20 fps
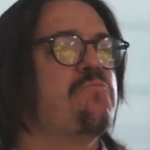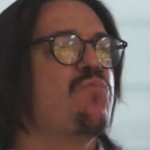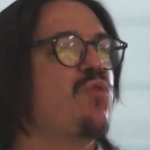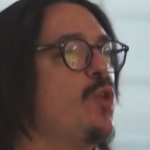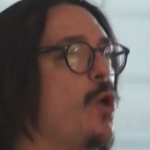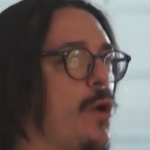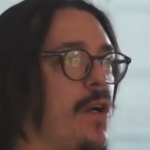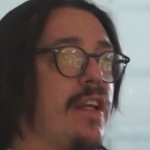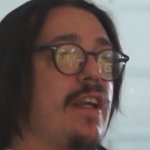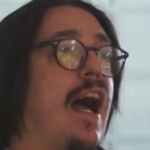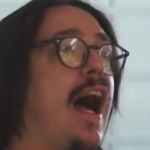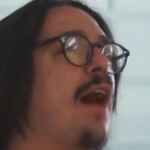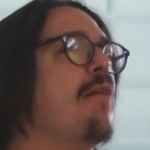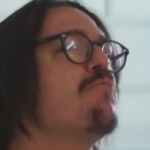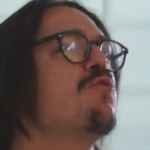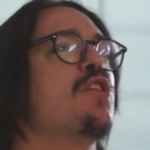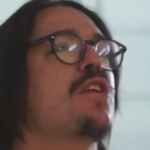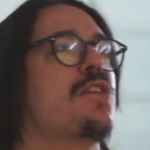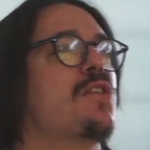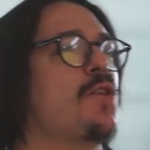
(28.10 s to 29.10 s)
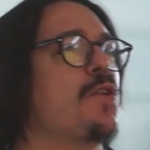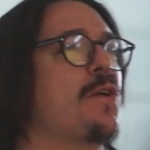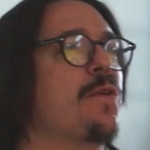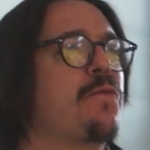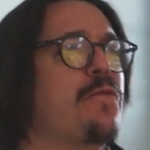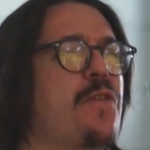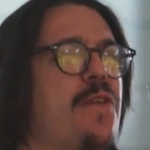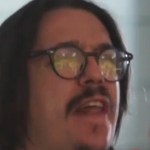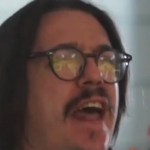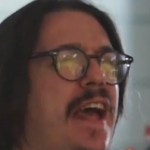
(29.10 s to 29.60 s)
Look, I'm just
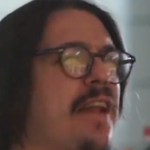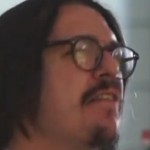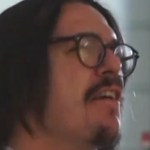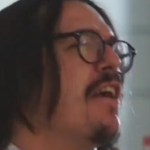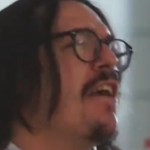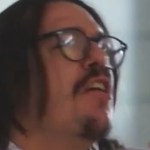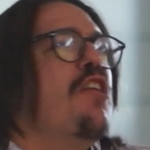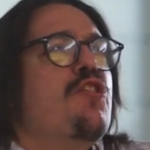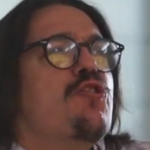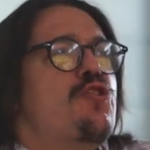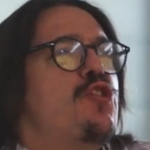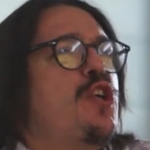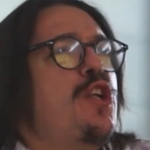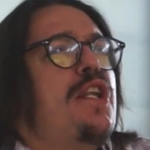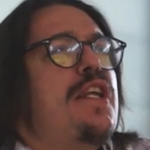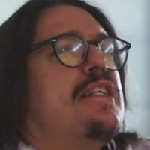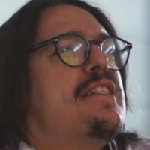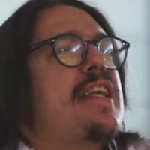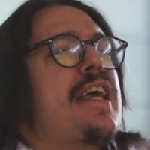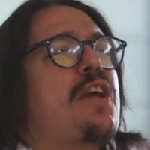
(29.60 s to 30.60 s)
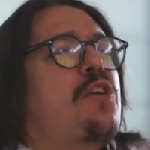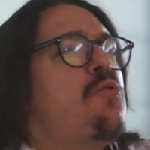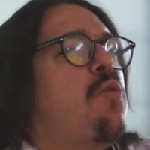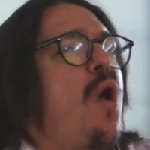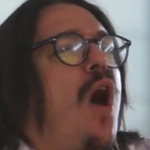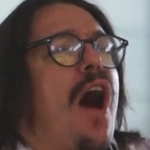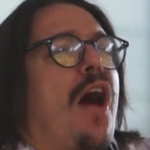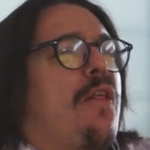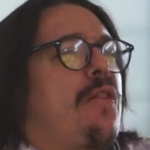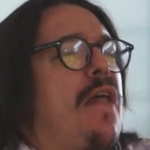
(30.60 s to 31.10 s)
looking for that je ne sais
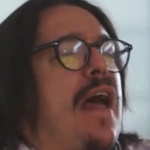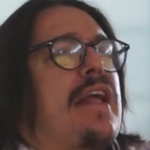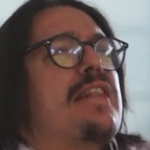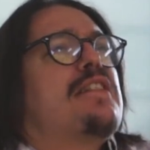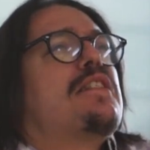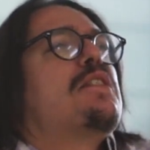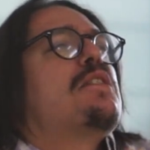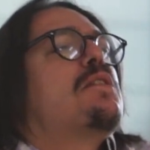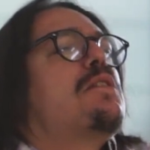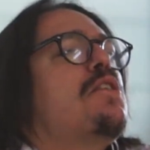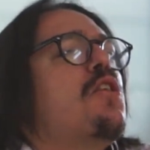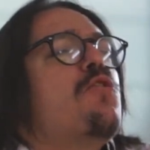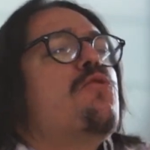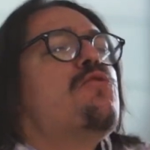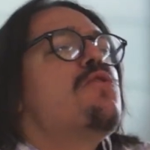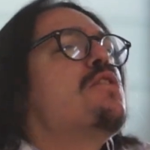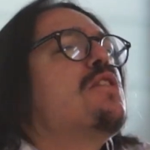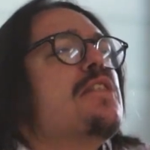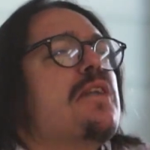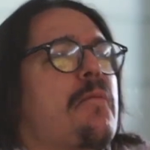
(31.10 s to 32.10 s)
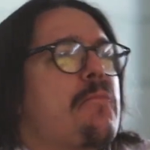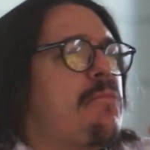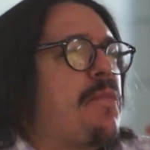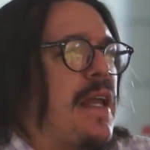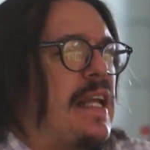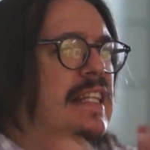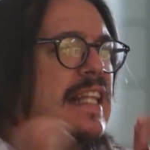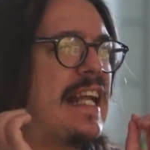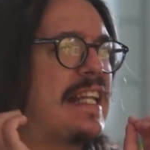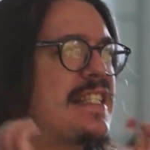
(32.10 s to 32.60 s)
quoi, that certain
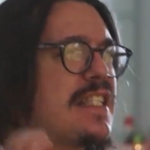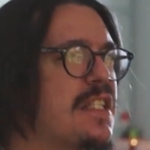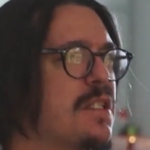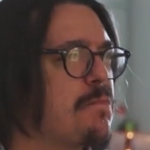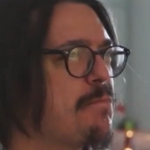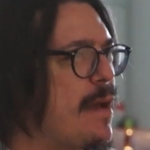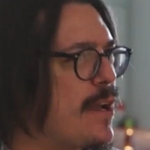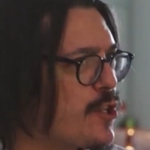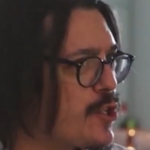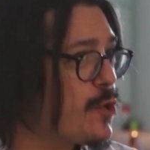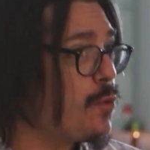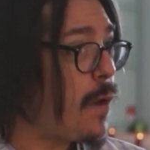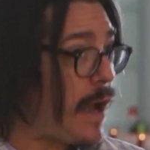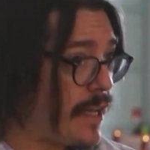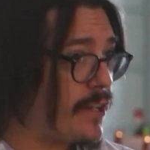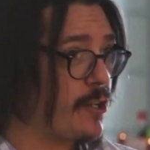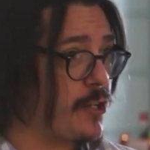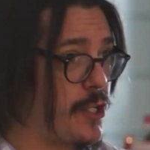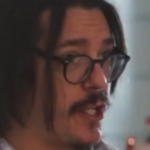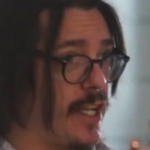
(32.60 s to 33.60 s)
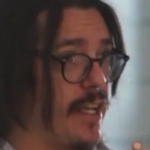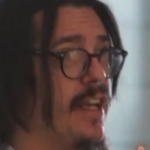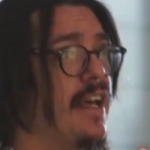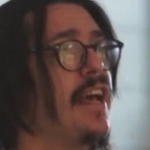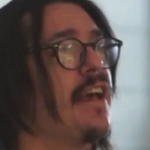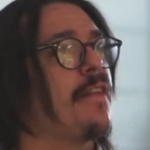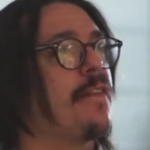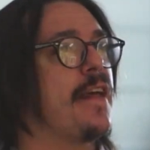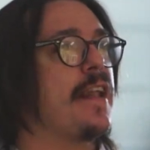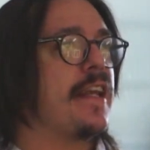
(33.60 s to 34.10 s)
something, that special energy
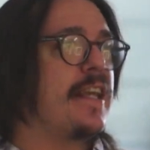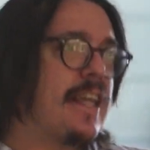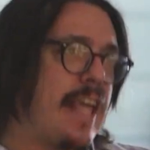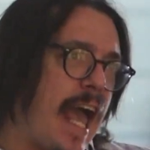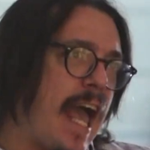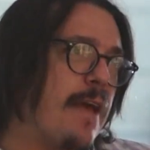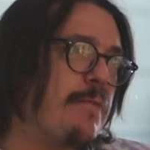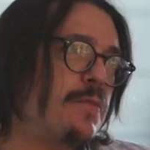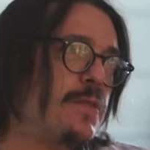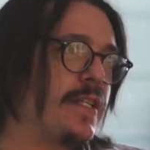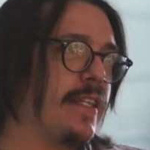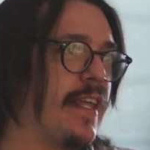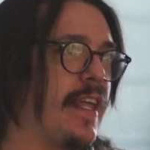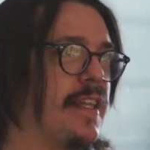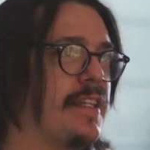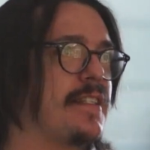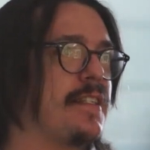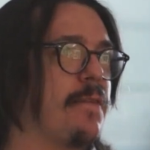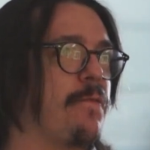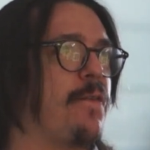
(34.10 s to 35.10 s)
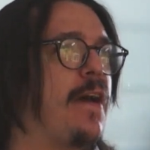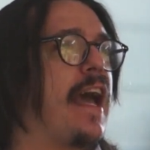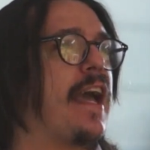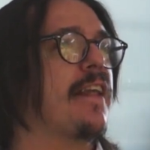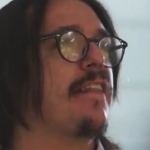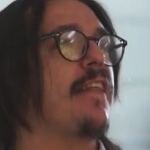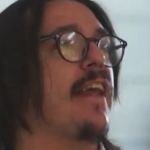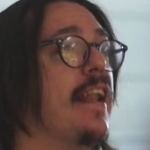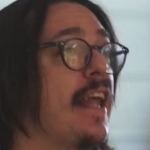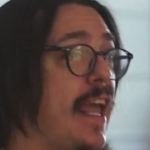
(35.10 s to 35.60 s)
that encapsulates the
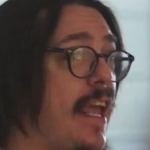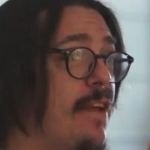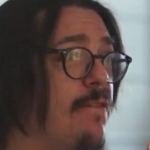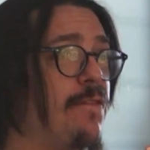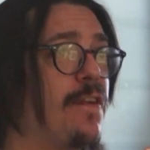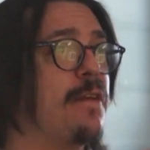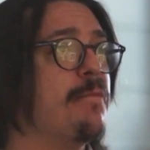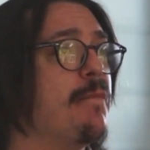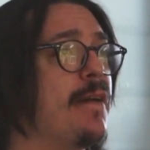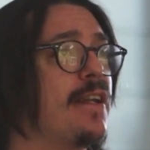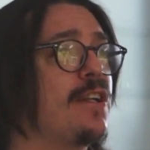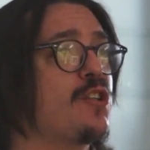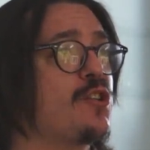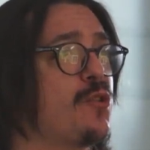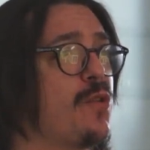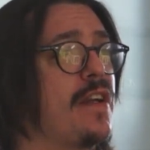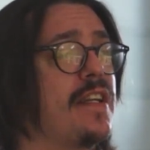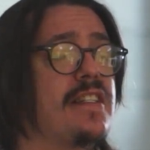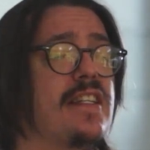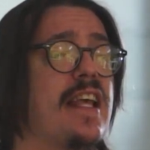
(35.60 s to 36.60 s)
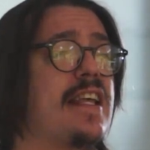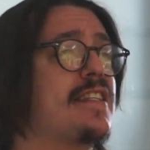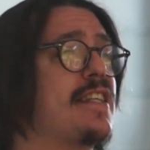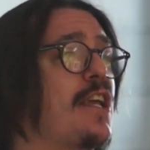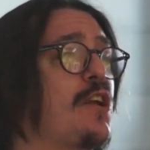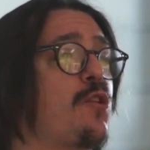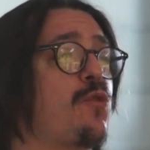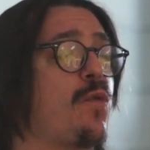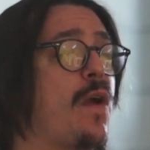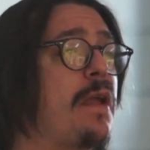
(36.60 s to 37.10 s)
fact that AV Ministries is
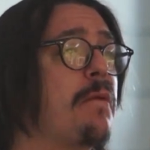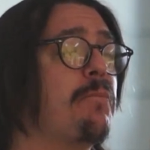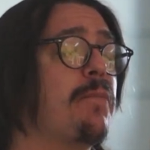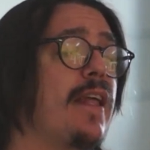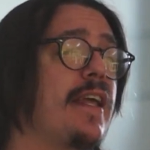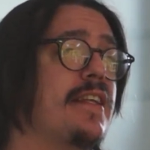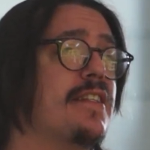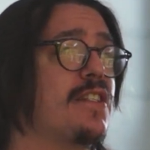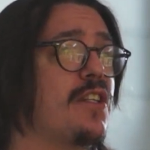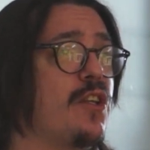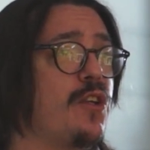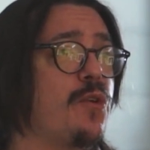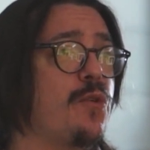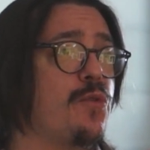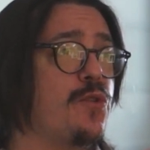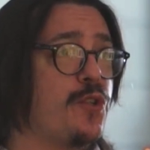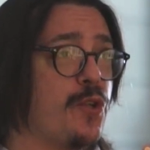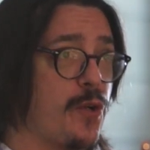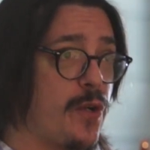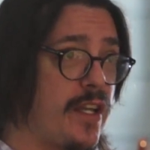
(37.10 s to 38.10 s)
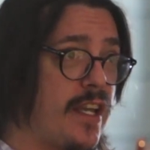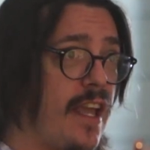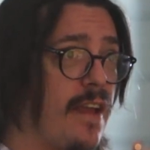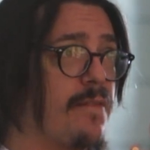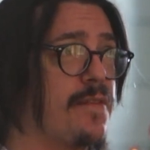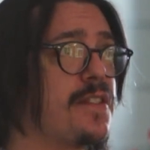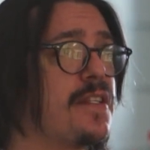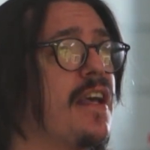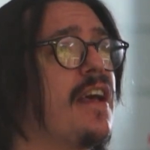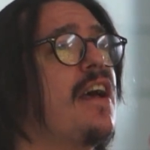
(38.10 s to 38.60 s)
a great place to use your
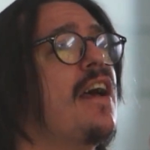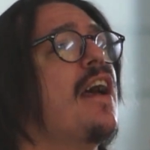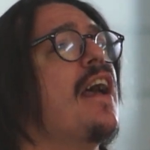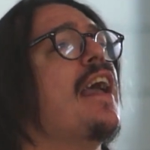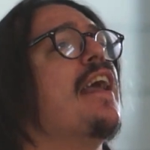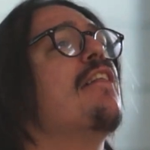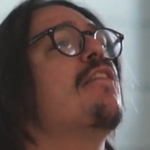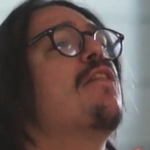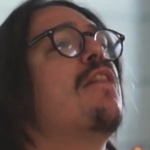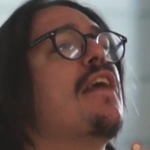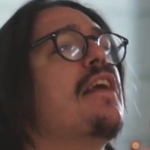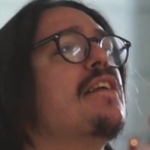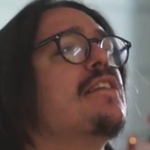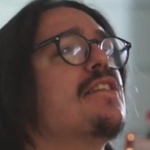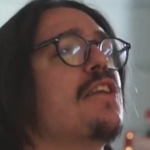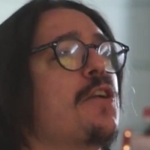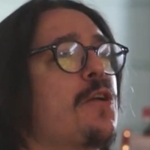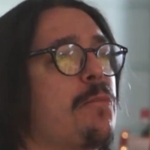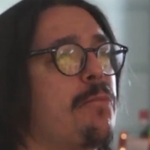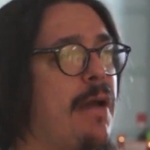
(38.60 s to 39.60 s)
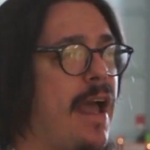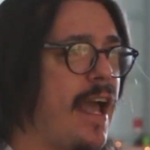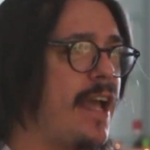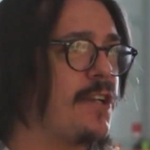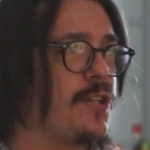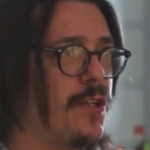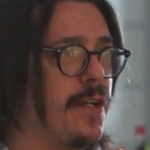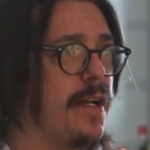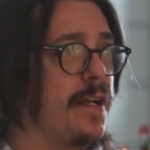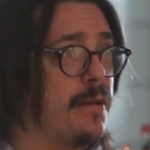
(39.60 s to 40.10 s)
gifts and things that you're
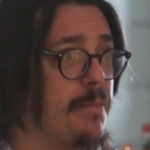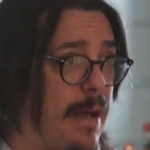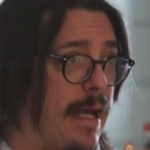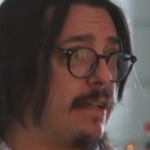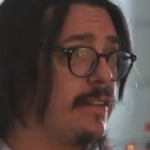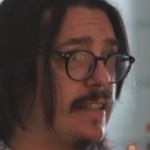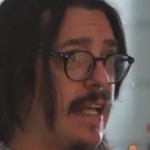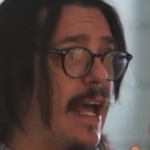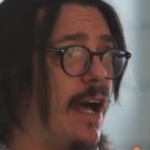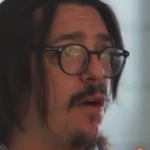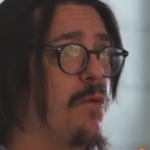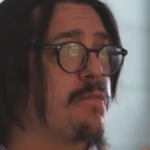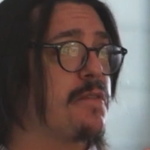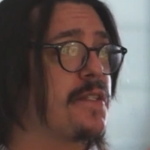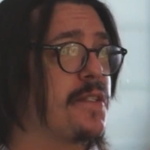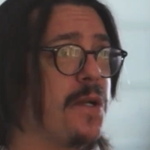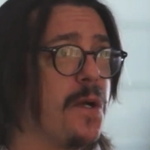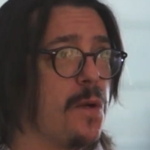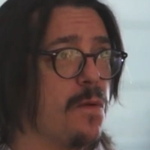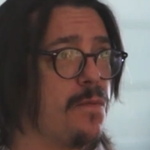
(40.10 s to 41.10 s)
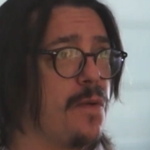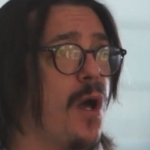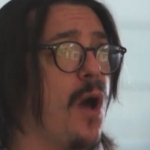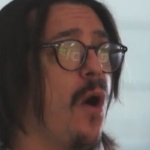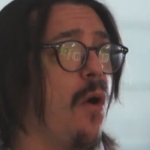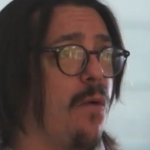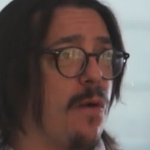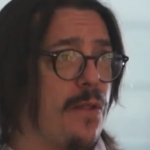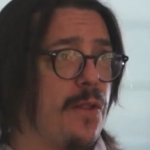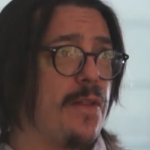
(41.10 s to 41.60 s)
passionate about to help serve,
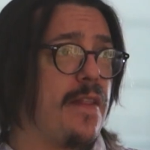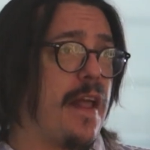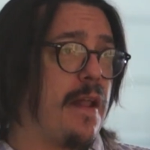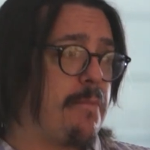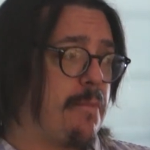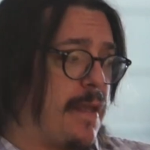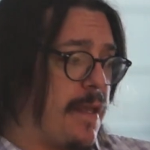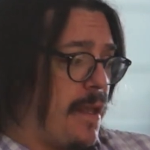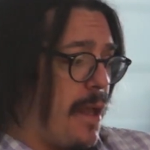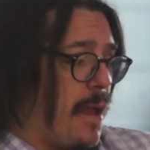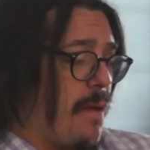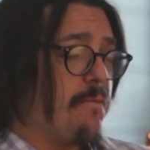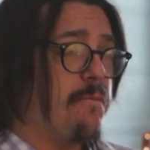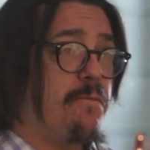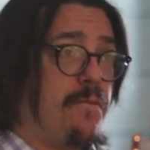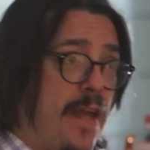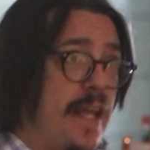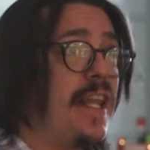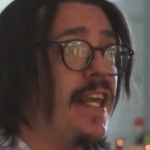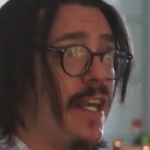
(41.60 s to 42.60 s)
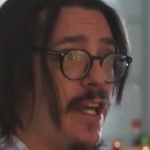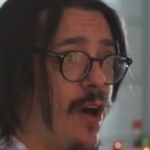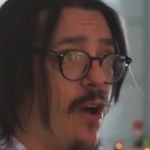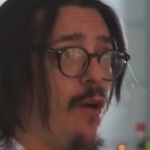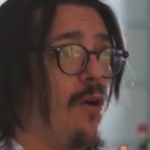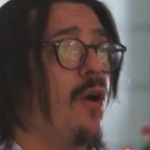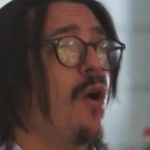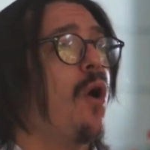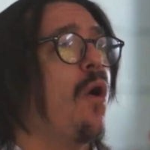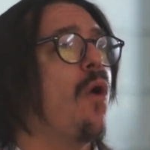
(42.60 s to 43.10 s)
whether that be
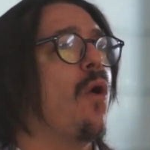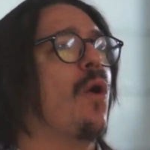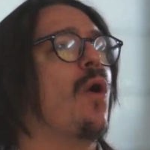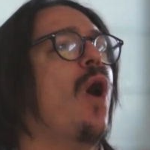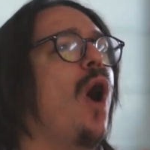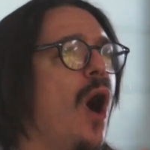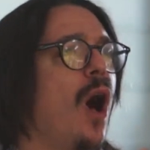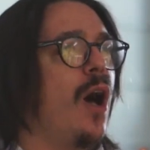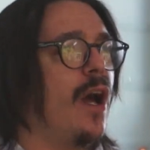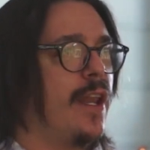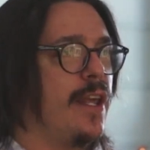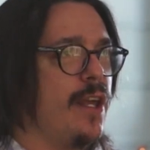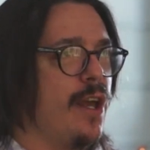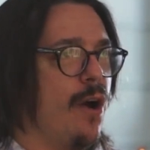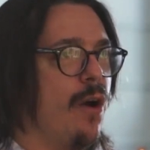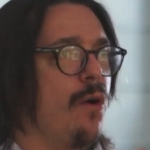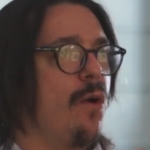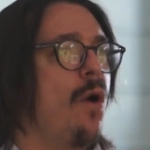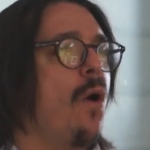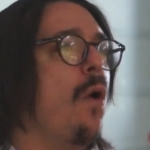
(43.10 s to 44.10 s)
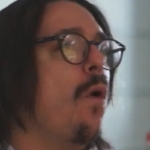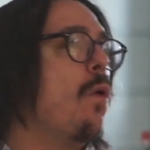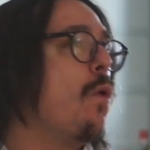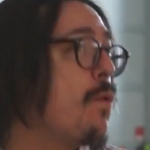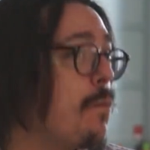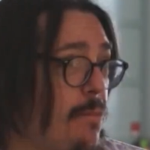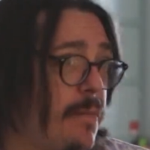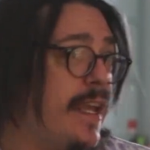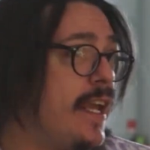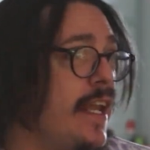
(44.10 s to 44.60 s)
video or audio
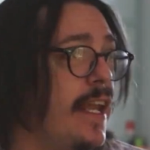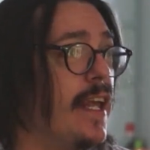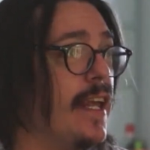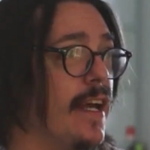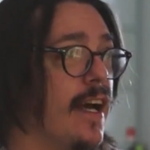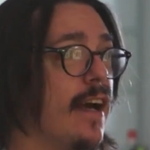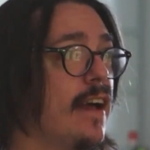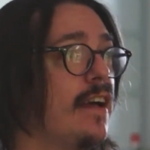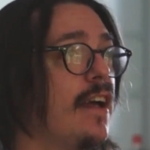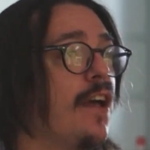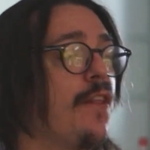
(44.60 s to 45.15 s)
or media.